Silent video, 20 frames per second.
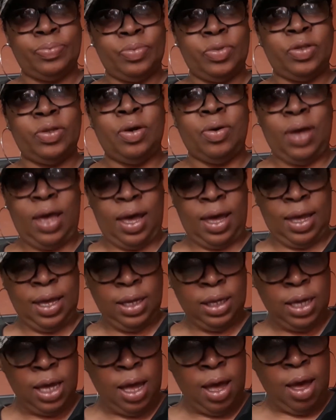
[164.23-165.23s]
Okay?
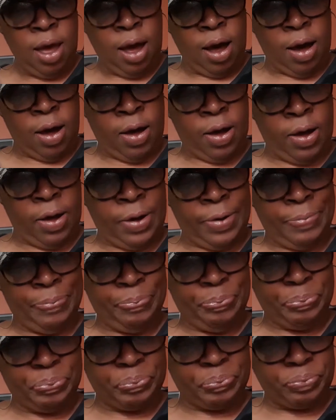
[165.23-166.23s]

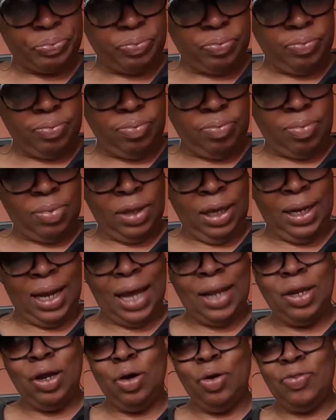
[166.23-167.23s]
Um, and I
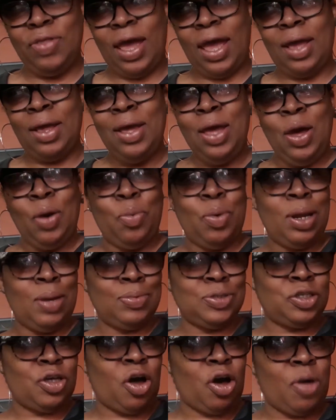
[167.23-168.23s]
know that what I'm
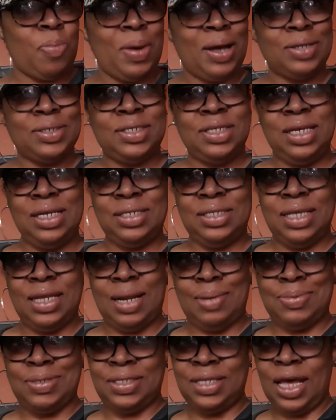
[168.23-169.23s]
talking about seems that
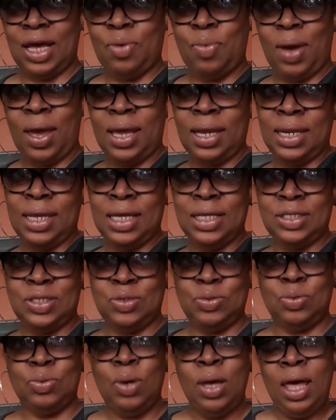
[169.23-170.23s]
I'm segueing
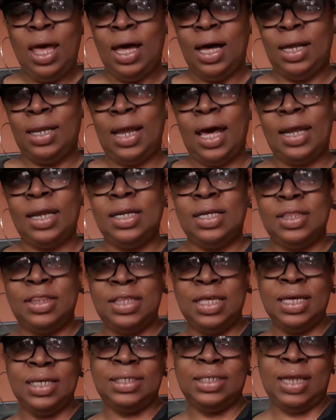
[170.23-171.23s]
into a lot of the
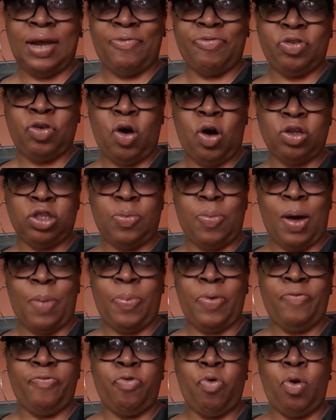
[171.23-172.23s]
things that I've talked about
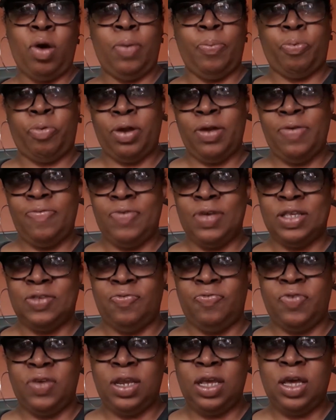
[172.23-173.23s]
before in previous
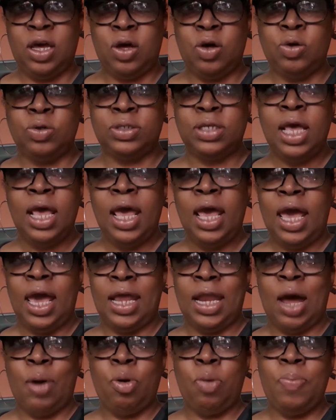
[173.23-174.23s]
videos. And
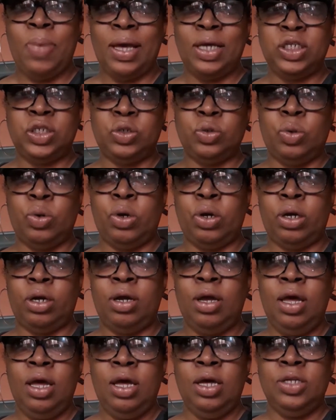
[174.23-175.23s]
I will make sure
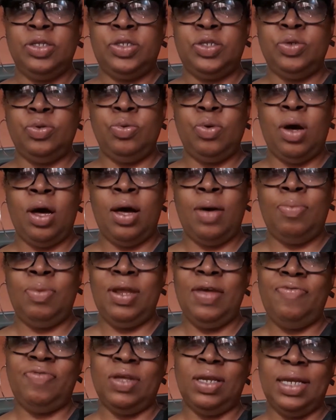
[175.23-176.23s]
to
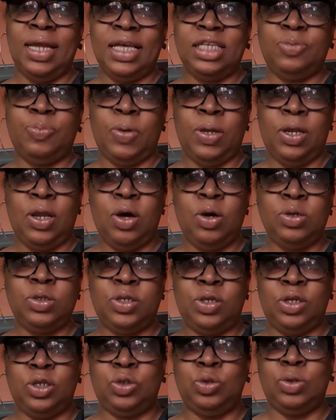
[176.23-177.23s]
leave the links below so
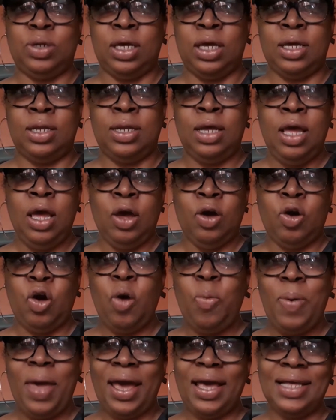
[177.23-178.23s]
that you can go
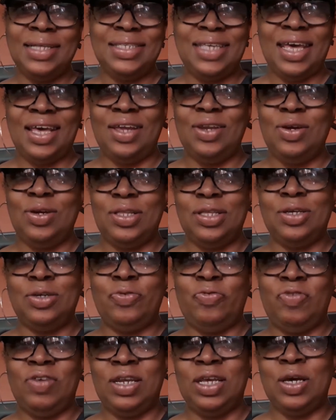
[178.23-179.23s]
back and take a look at
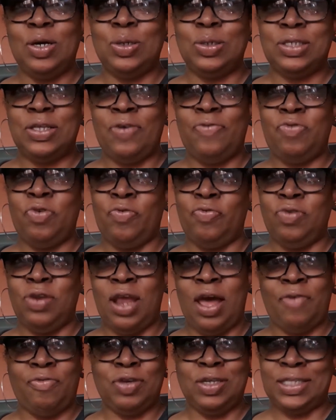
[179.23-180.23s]
those videos if you've
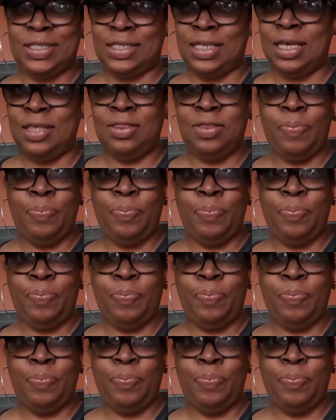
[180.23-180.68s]
never seen them